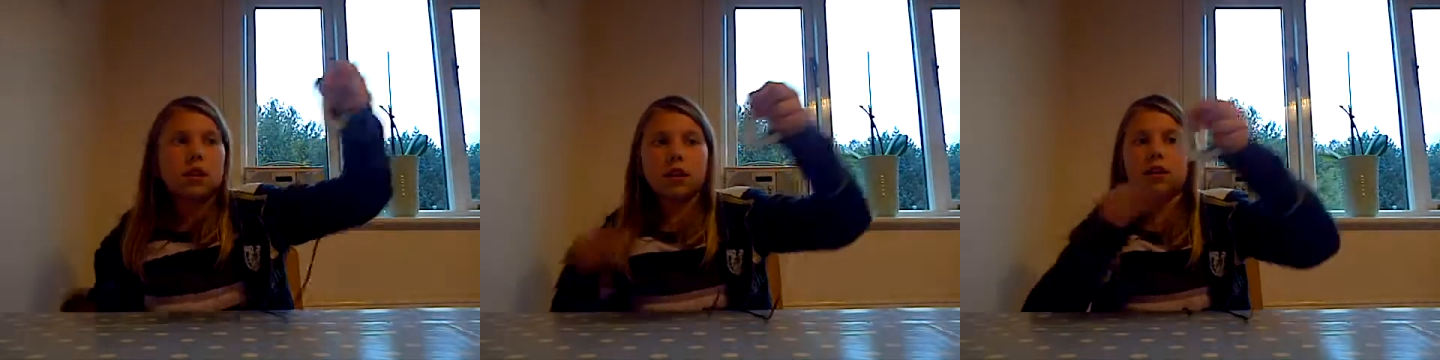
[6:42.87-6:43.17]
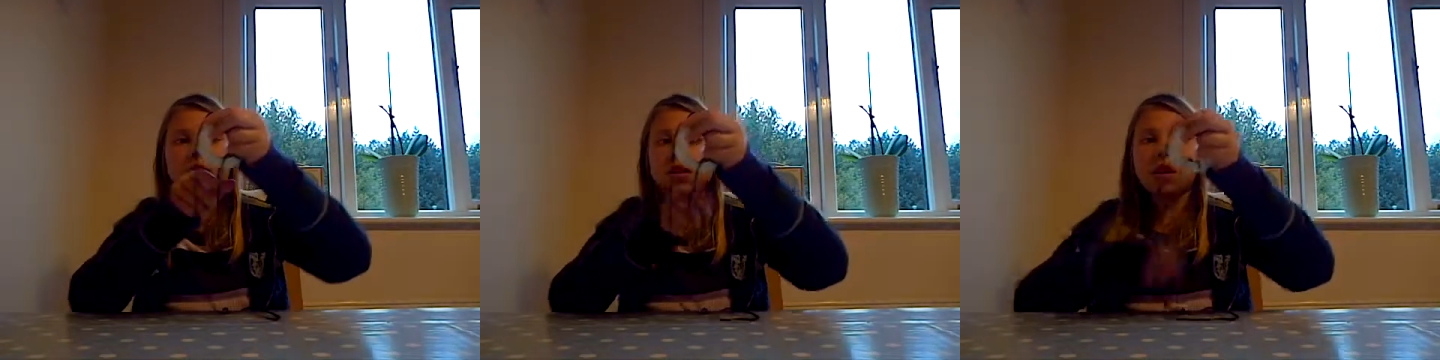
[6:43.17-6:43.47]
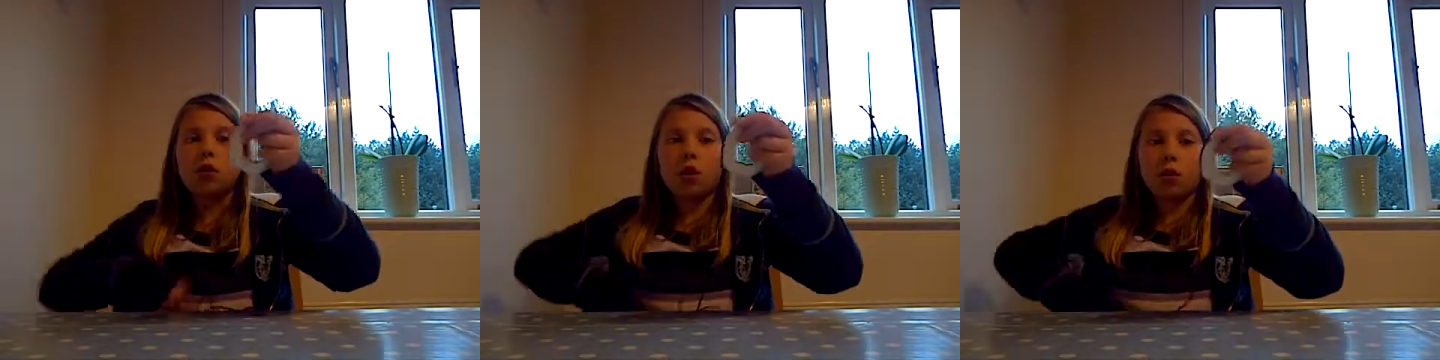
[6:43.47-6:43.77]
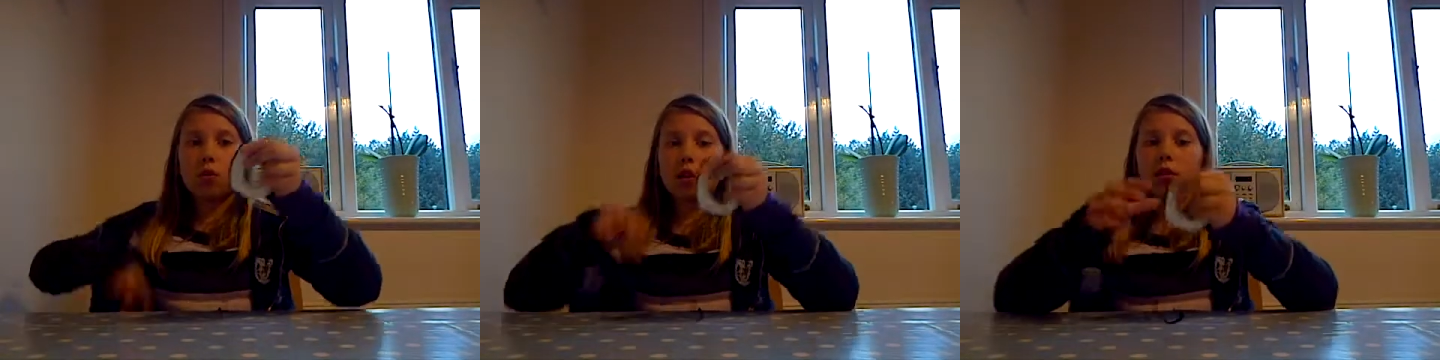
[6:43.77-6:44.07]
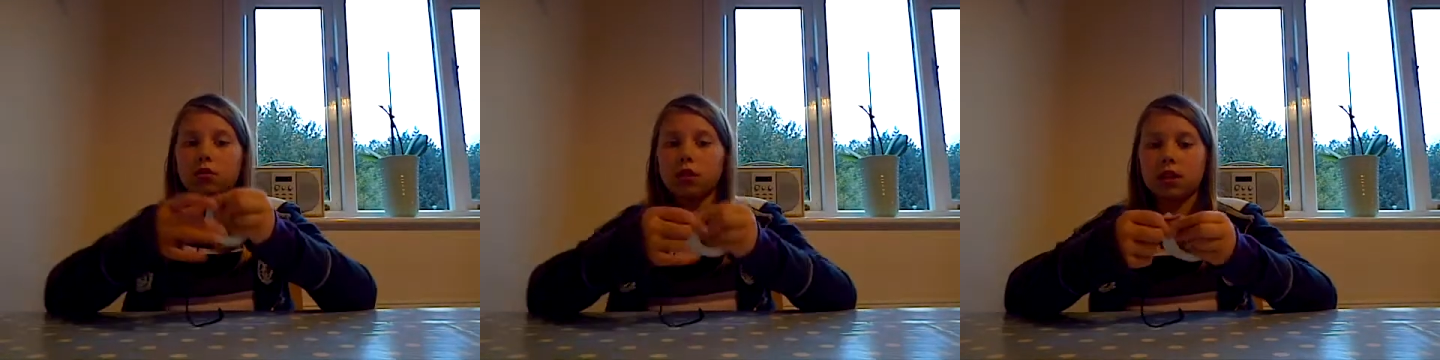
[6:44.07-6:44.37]
it does take quite a
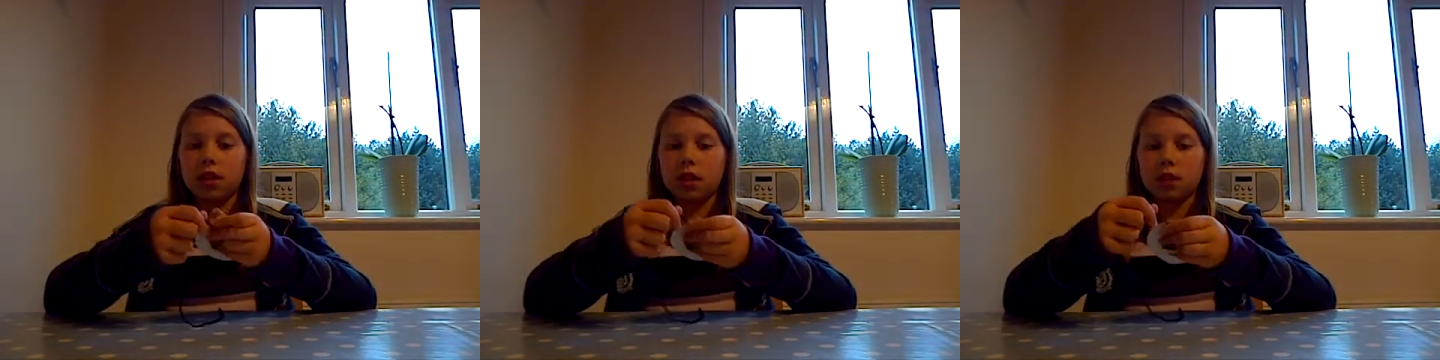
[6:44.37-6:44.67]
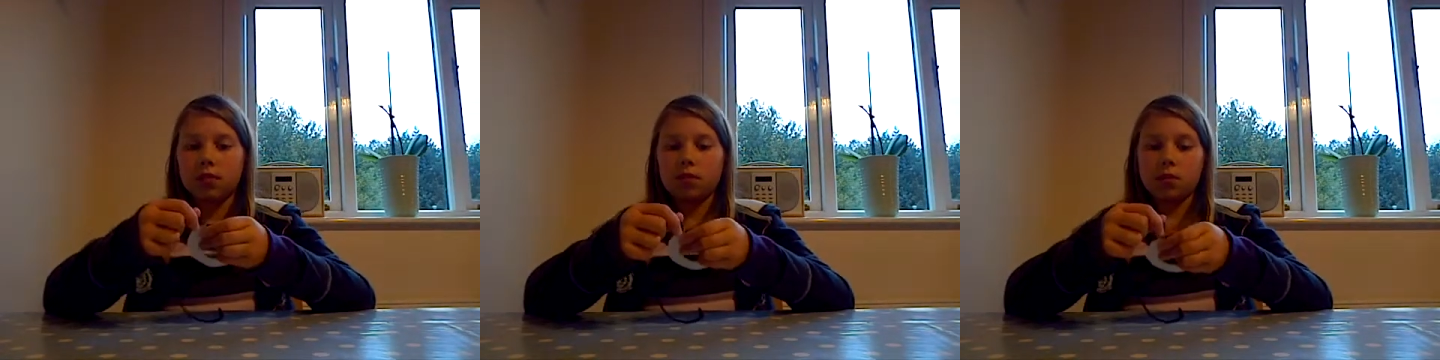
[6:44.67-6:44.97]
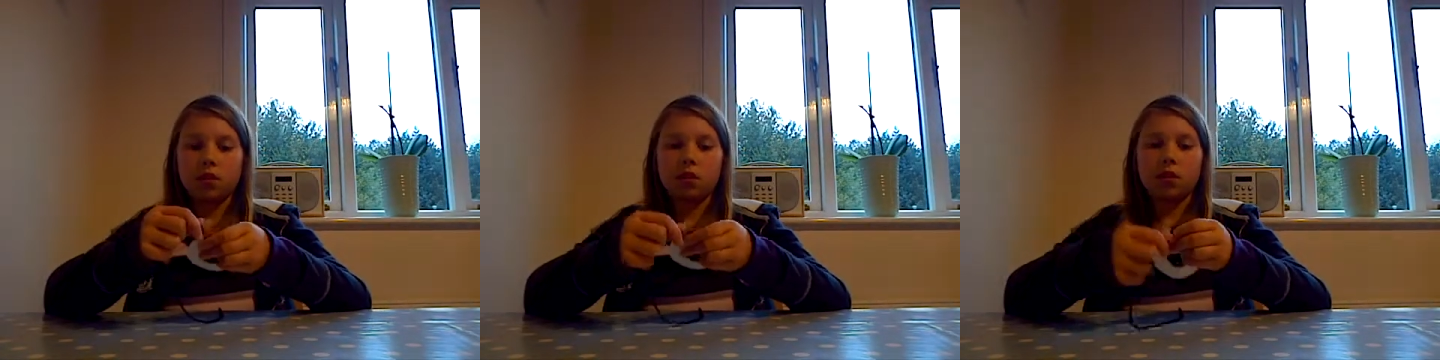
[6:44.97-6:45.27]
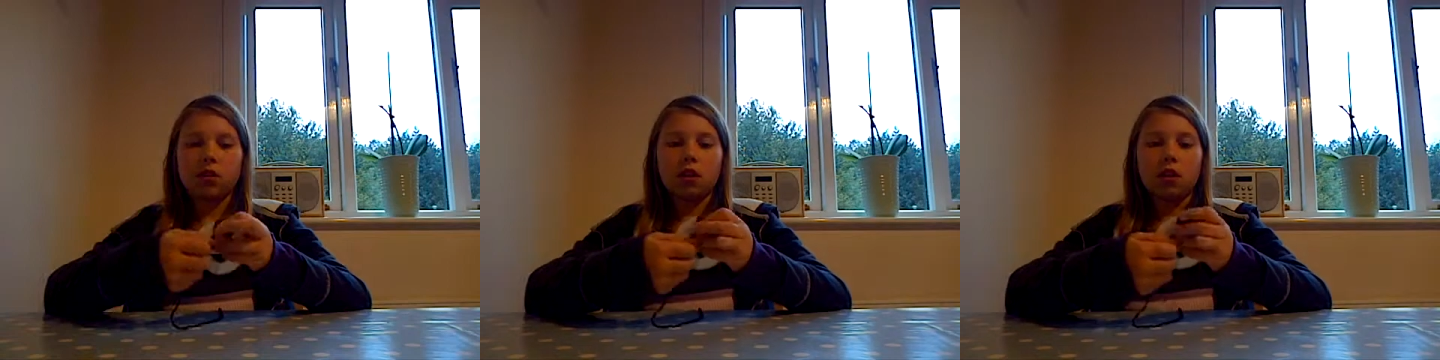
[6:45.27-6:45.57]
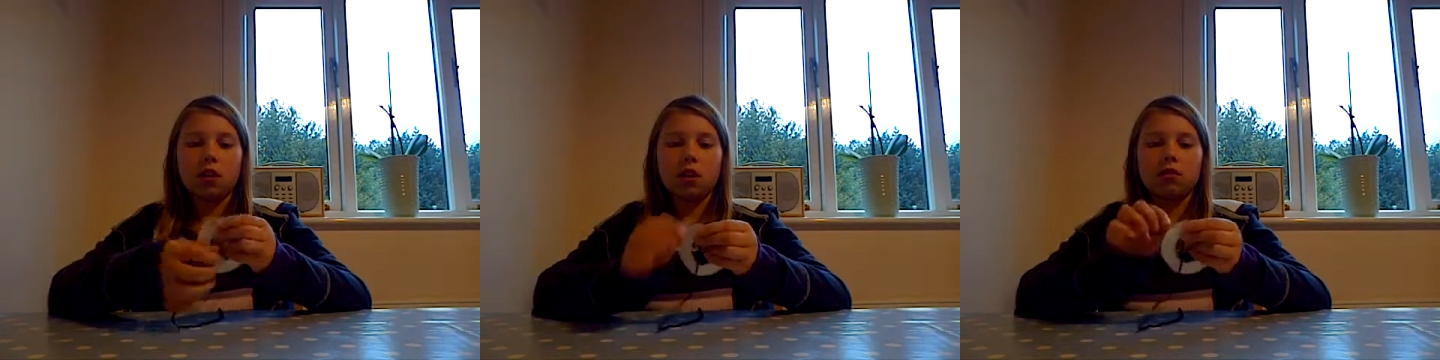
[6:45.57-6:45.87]
while to get it, so
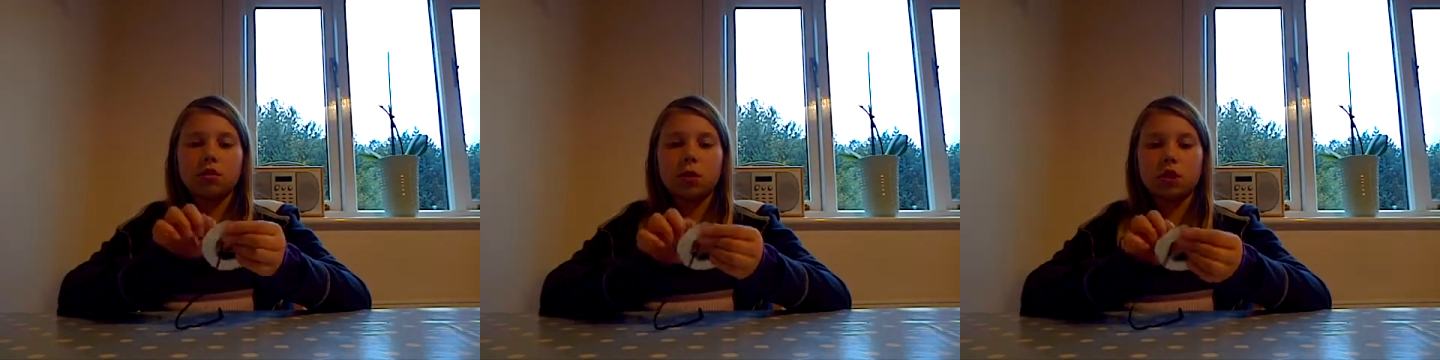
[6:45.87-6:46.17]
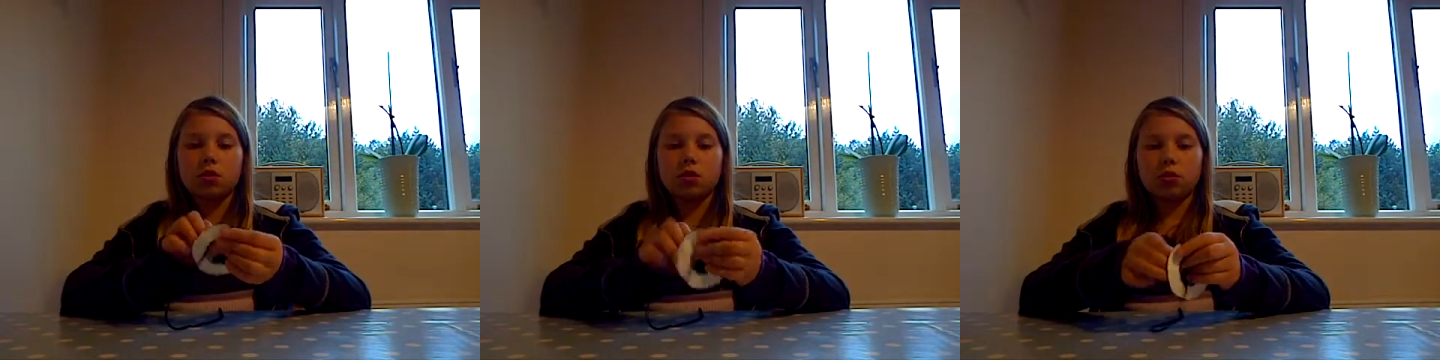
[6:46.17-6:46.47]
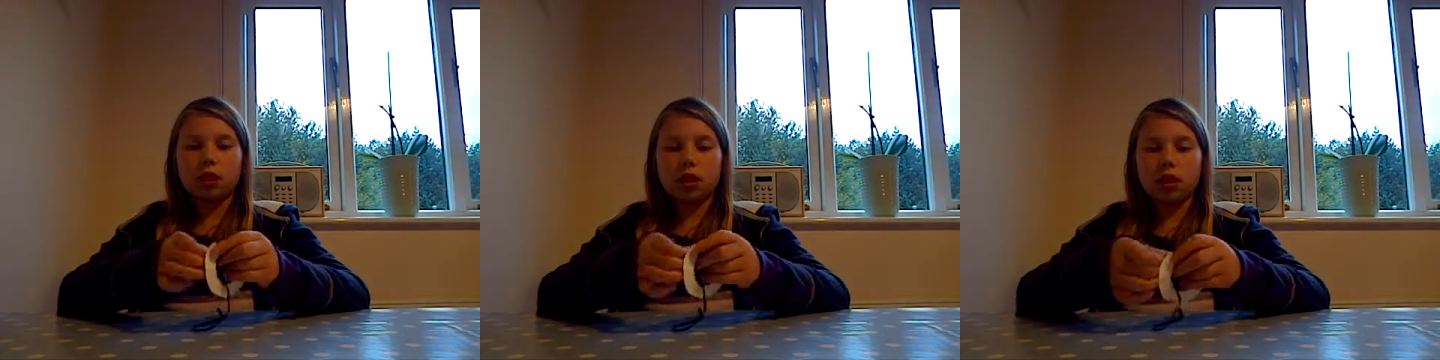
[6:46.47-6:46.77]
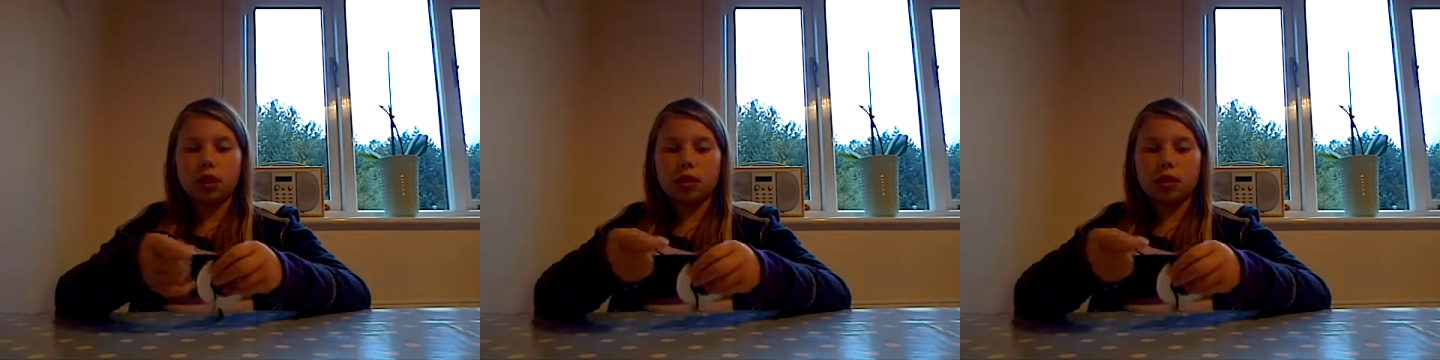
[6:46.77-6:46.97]
you have to make sure that